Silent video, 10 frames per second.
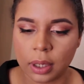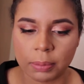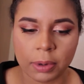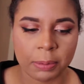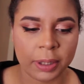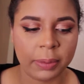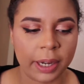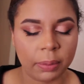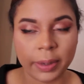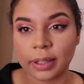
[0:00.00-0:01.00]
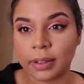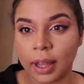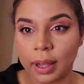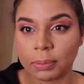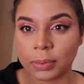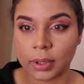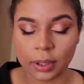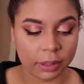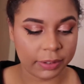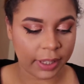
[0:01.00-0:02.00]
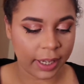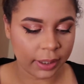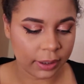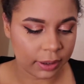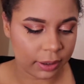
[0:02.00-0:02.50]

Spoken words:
I'll probably wear a wig cap another day.